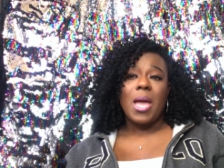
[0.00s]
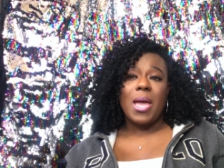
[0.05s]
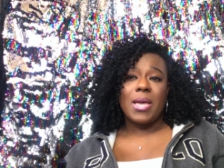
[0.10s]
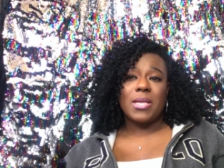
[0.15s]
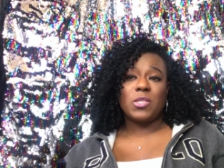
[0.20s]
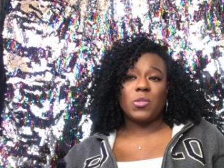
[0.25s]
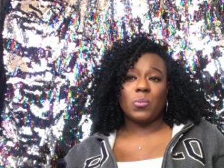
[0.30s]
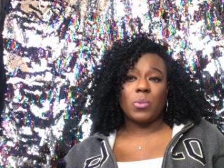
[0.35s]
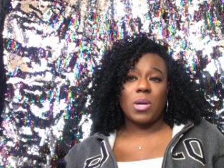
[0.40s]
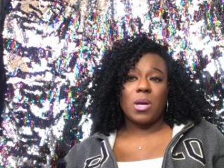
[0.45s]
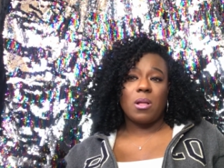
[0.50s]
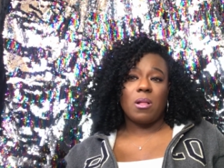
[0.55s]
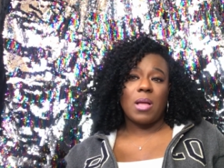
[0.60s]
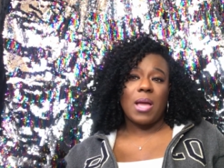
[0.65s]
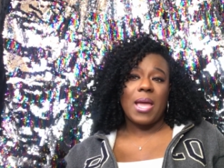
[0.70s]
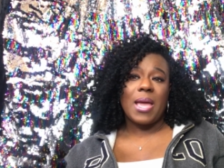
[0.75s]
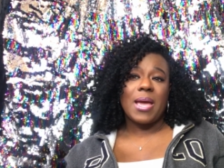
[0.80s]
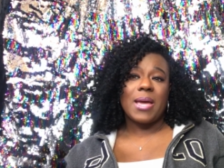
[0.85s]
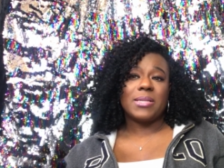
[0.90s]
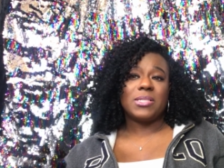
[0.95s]
as
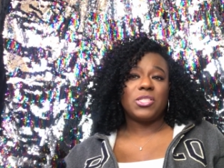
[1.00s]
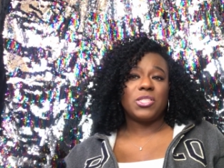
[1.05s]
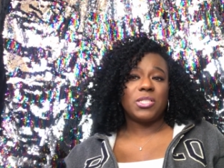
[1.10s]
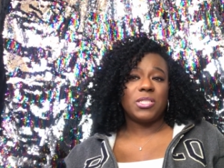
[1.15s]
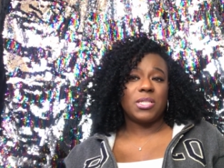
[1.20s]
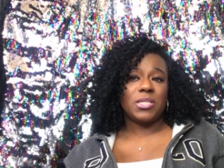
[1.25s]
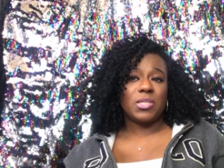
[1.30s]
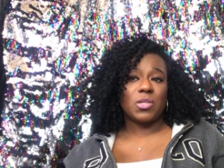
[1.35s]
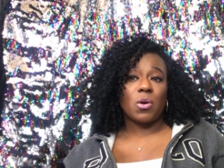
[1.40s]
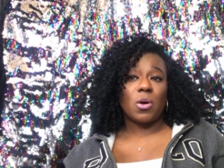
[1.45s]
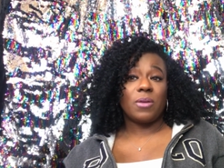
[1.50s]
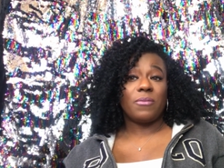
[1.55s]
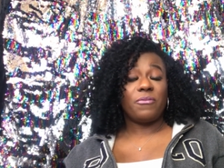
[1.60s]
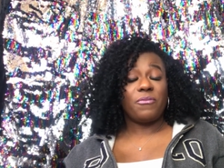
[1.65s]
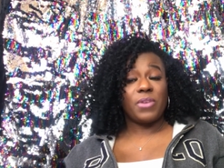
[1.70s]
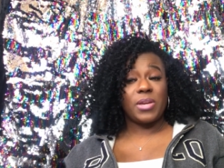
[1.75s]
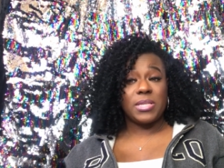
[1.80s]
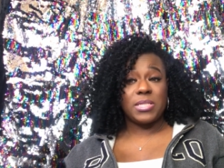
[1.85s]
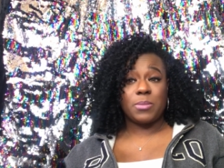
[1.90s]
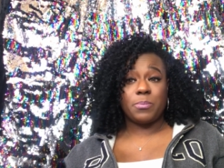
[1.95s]
well as she is on
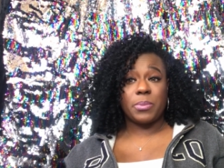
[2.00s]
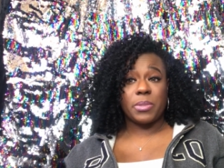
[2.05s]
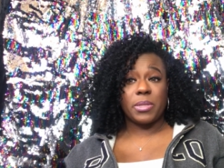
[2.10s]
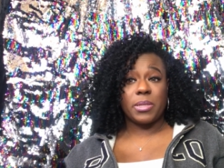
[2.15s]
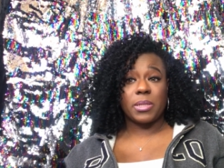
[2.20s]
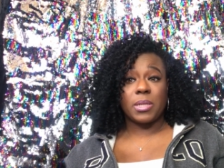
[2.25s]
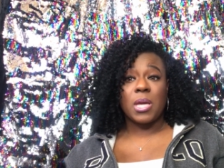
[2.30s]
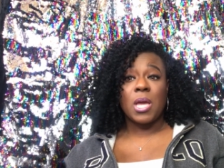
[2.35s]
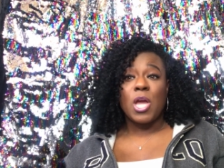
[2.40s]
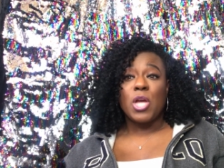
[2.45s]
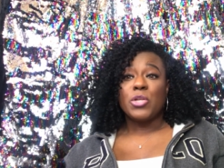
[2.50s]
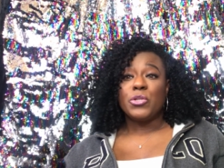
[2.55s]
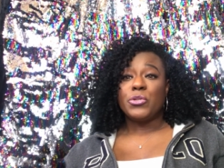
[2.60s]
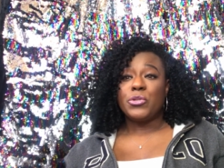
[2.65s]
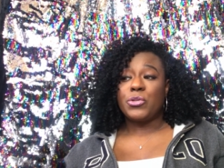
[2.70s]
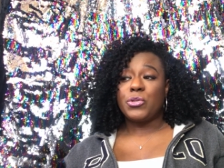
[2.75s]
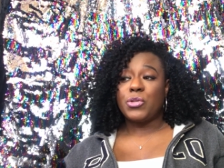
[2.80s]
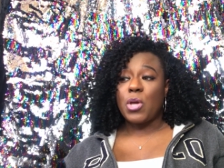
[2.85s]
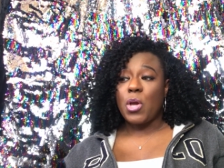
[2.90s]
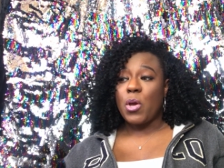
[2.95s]
Facebook.
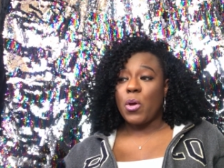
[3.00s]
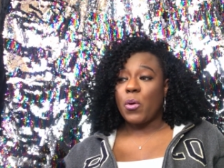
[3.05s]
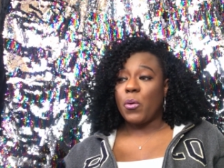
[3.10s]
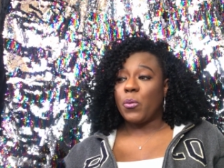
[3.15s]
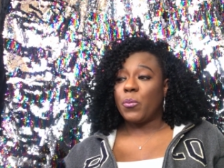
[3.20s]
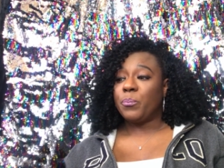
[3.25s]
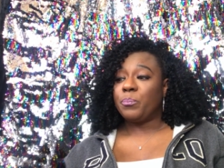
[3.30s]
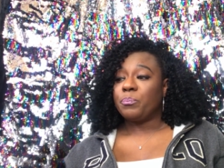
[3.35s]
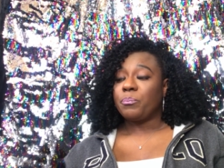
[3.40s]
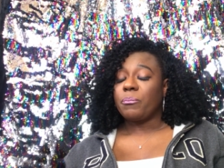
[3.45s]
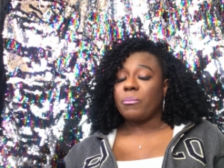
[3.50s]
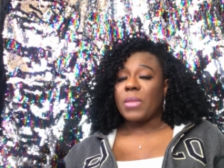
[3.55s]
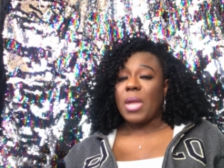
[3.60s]
So